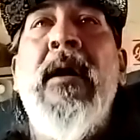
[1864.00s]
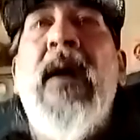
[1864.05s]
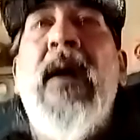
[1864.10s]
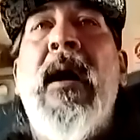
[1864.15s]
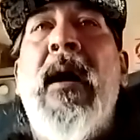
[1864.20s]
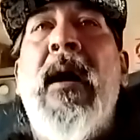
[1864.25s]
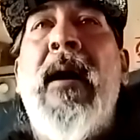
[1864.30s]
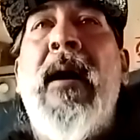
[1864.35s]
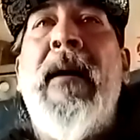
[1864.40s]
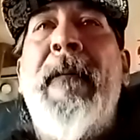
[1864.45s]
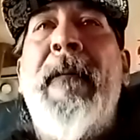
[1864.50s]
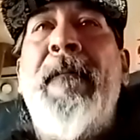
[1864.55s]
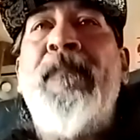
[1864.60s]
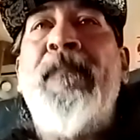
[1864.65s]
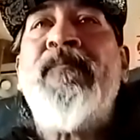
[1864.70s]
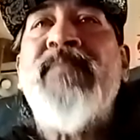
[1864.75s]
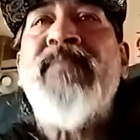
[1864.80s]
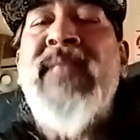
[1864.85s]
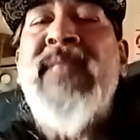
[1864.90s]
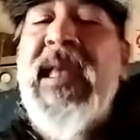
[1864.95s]
Um,
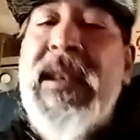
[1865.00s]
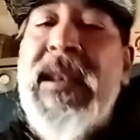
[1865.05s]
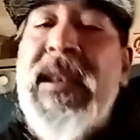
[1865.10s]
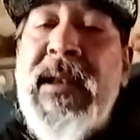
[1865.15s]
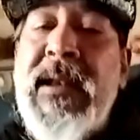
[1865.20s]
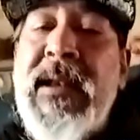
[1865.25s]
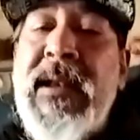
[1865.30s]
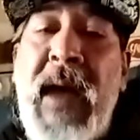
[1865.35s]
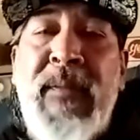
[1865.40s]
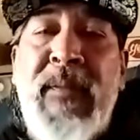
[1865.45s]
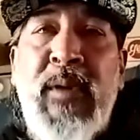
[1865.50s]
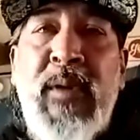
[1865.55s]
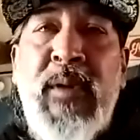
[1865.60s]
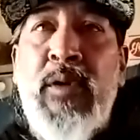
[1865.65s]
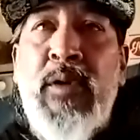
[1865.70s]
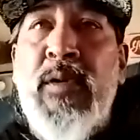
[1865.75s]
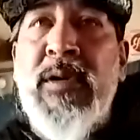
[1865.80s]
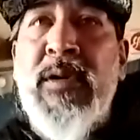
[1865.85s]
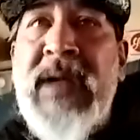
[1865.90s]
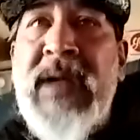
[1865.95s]
that
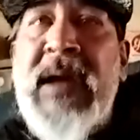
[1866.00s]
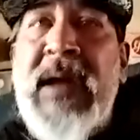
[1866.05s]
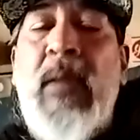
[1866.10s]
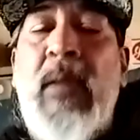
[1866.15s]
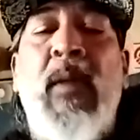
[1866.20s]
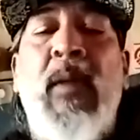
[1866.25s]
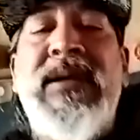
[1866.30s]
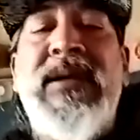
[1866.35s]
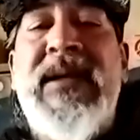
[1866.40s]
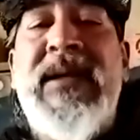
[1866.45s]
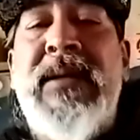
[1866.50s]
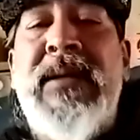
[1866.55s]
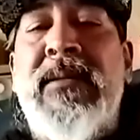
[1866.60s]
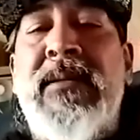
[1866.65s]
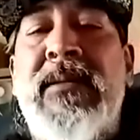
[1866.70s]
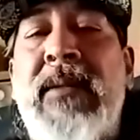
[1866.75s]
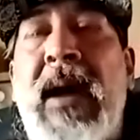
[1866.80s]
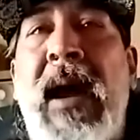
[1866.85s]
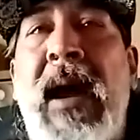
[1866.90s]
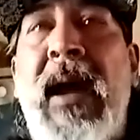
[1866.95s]
after like 1
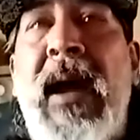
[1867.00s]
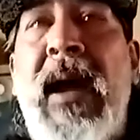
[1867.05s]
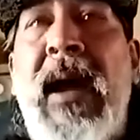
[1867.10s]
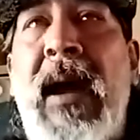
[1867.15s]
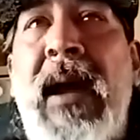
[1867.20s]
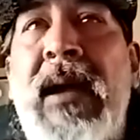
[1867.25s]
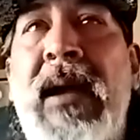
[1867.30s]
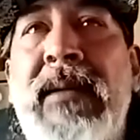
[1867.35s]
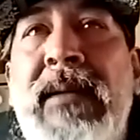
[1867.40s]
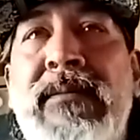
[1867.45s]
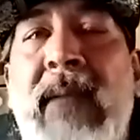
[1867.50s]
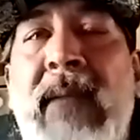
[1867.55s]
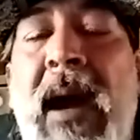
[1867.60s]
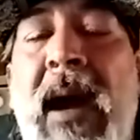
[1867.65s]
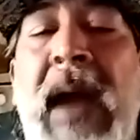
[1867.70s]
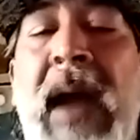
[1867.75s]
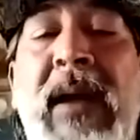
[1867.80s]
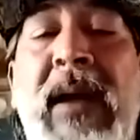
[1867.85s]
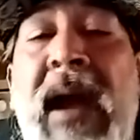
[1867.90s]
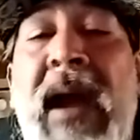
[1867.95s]
year, I
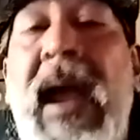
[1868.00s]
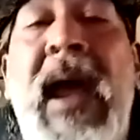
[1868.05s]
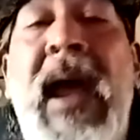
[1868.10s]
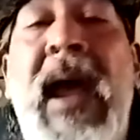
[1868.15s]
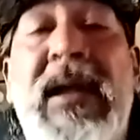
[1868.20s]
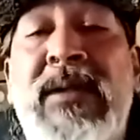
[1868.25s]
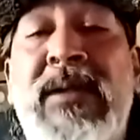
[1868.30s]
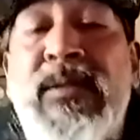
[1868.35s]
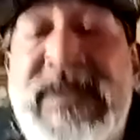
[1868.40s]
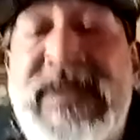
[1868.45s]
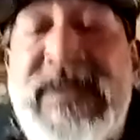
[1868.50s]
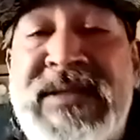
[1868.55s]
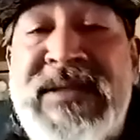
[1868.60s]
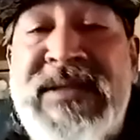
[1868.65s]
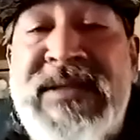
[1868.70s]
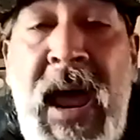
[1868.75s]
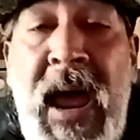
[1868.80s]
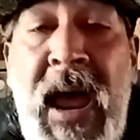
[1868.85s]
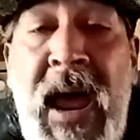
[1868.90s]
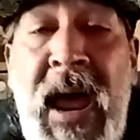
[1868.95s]
had to
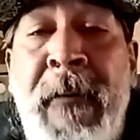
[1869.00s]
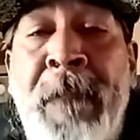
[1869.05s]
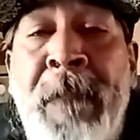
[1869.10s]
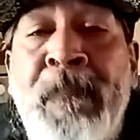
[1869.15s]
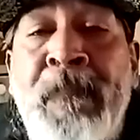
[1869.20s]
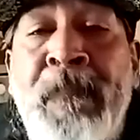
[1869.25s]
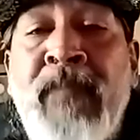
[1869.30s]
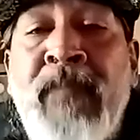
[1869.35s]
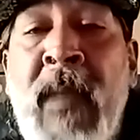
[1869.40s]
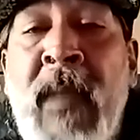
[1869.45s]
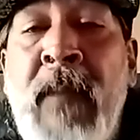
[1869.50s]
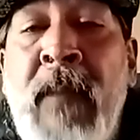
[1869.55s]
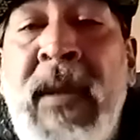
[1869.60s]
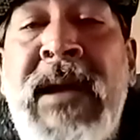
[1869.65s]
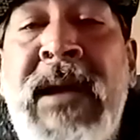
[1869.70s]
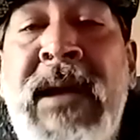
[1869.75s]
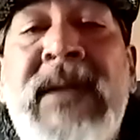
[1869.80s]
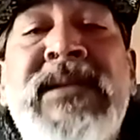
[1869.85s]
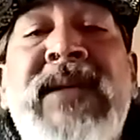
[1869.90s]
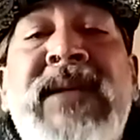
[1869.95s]
resign
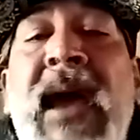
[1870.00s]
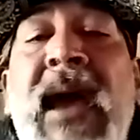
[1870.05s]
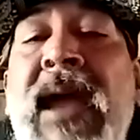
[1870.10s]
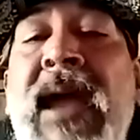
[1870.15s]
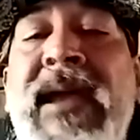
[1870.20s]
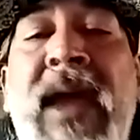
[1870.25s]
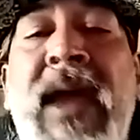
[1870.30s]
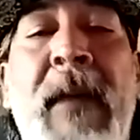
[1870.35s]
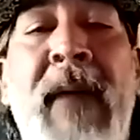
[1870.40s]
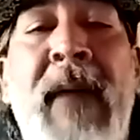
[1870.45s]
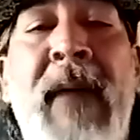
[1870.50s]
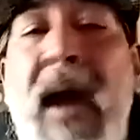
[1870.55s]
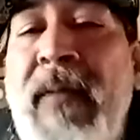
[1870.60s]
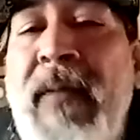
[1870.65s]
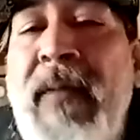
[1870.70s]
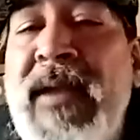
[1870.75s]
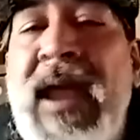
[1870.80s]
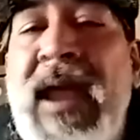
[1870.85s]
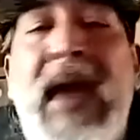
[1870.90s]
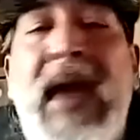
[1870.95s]
because I kept having
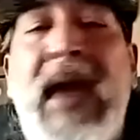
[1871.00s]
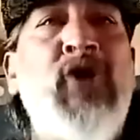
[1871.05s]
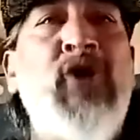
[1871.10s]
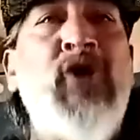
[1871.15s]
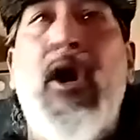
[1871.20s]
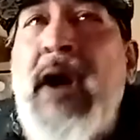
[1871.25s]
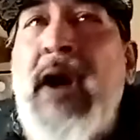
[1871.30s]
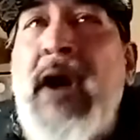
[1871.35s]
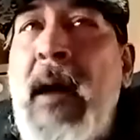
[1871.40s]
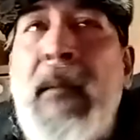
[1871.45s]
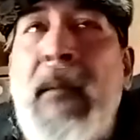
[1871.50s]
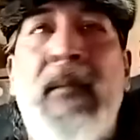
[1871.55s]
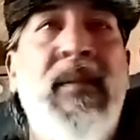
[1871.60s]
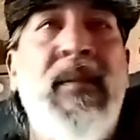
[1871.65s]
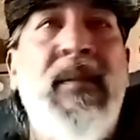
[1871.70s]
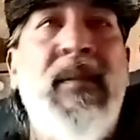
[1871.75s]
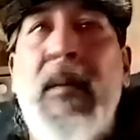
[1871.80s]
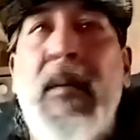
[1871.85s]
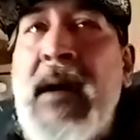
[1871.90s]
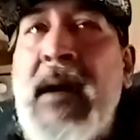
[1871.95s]
HR come
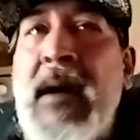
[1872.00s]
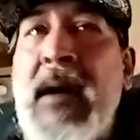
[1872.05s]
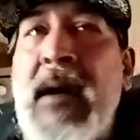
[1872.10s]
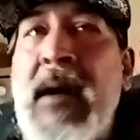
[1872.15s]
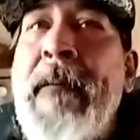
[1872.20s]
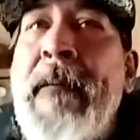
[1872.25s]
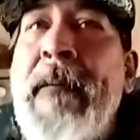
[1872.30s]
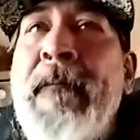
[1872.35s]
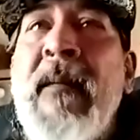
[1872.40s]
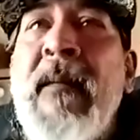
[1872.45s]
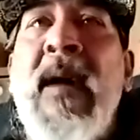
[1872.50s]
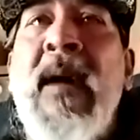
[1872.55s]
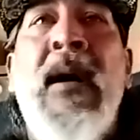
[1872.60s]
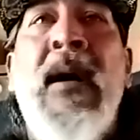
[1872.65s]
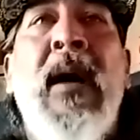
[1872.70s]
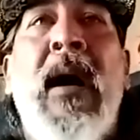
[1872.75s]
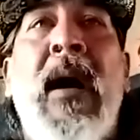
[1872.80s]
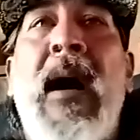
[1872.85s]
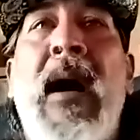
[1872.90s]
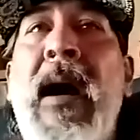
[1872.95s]

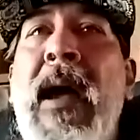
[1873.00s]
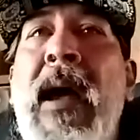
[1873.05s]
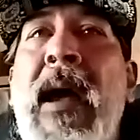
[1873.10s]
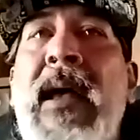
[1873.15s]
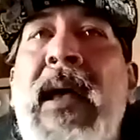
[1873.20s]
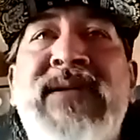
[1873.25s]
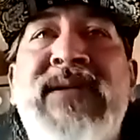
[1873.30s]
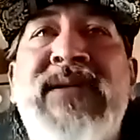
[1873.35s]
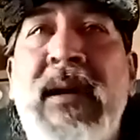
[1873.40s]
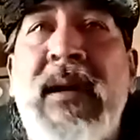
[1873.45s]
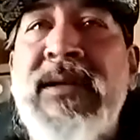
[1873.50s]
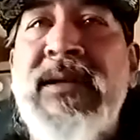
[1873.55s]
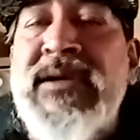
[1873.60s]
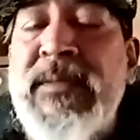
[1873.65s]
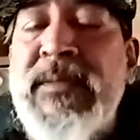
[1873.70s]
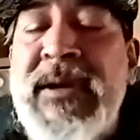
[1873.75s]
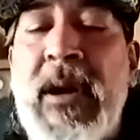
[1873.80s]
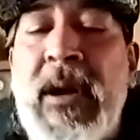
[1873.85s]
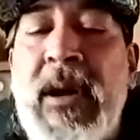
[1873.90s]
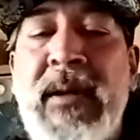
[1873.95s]
and talking to
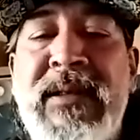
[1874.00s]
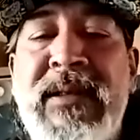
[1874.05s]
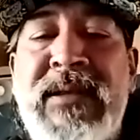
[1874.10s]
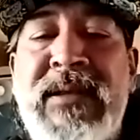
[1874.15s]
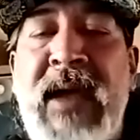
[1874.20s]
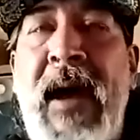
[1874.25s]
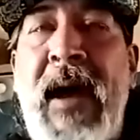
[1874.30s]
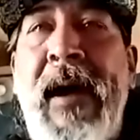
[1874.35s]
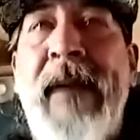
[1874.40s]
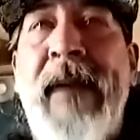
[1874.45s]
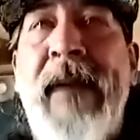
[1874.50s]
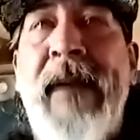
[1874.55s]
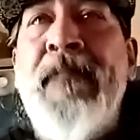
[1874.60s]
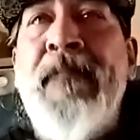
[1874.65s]
me all the time.